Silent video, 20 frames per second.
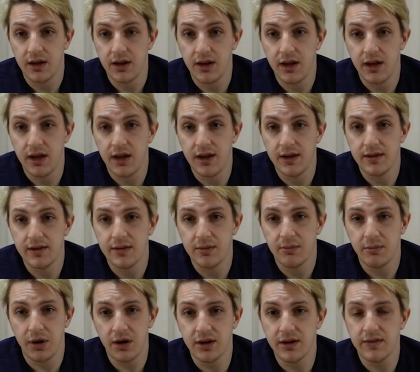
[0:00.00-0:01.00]
and
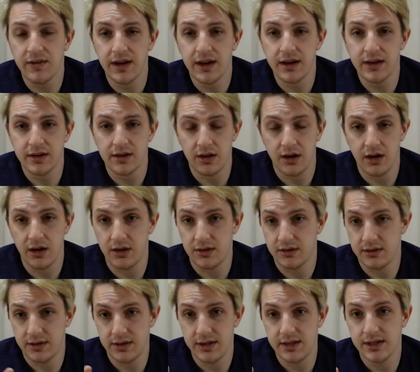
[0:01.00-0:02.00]
part of that
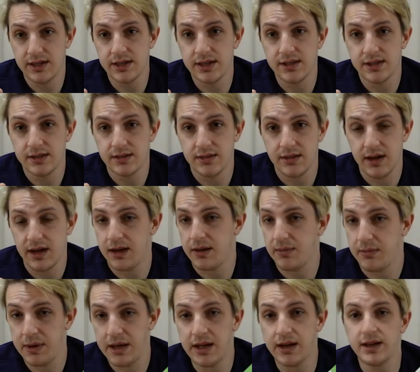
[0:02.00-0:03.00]
is
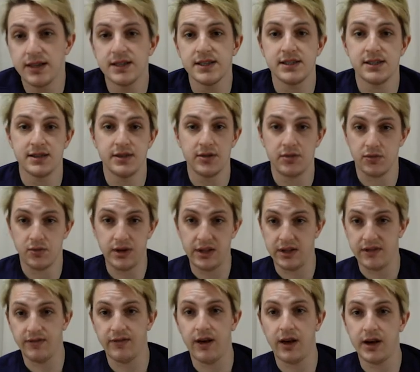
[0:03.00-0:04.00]
because they're
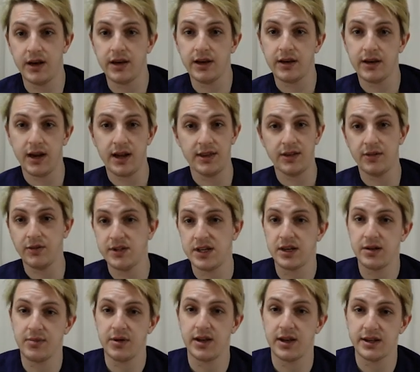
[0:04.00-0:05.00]
really fun and don't
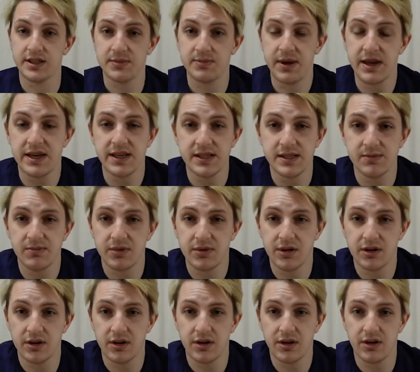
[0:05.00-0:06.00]
take up a lot of space,
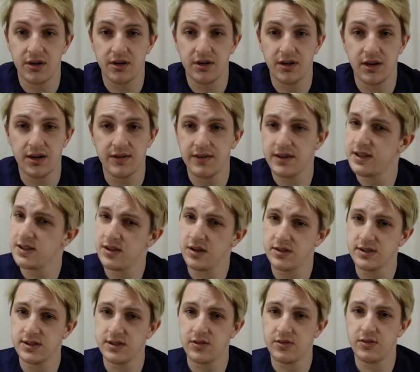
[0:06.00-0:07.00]
but a lot of it is
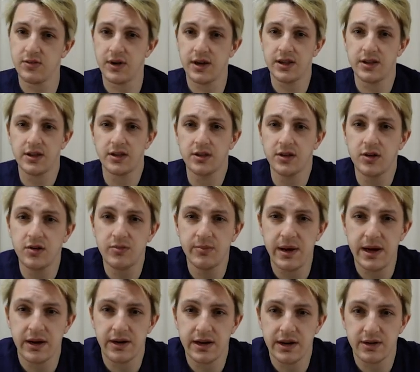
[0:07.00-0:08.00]
also in the low
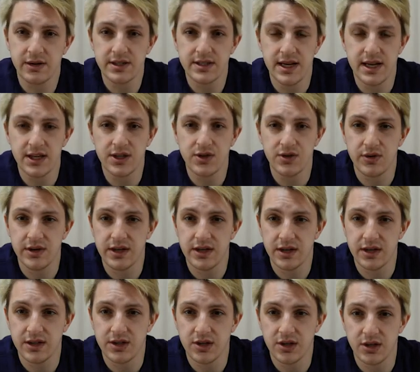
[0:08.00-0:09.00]
barrier to
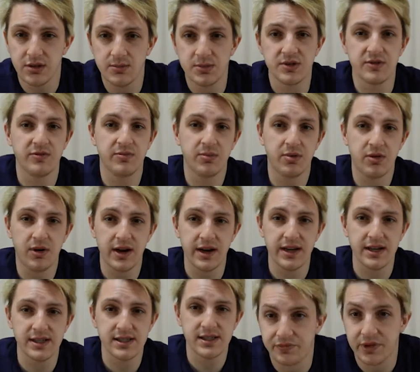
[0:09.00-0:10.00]
entry in terms of
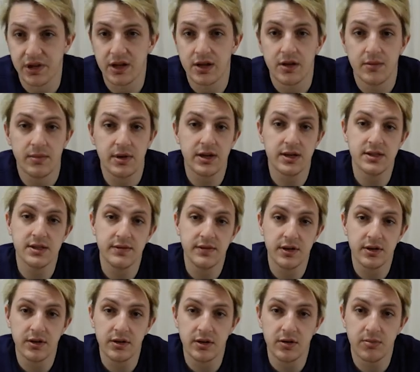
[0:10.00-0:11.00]
price. Because of
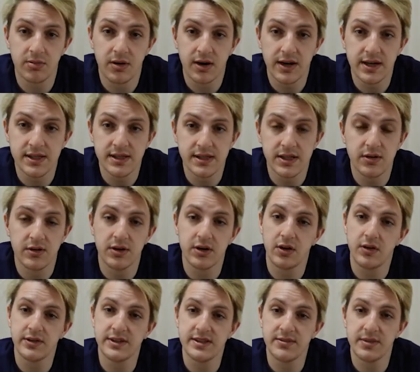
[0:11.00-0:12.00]
their low price, you can
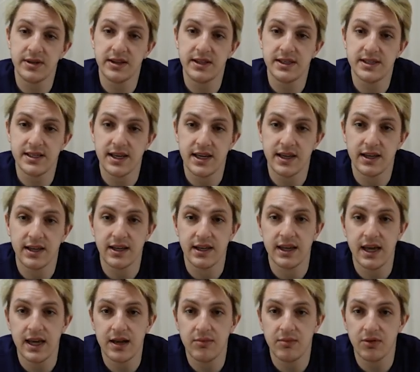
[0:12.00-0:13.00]
ultimately take a
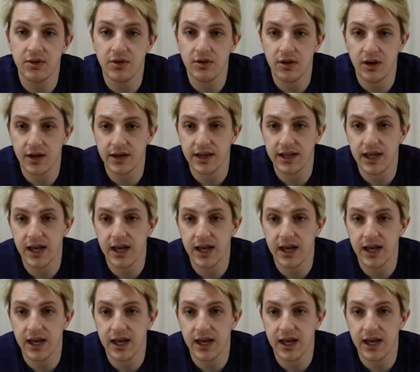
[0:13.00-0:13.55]
gamble on a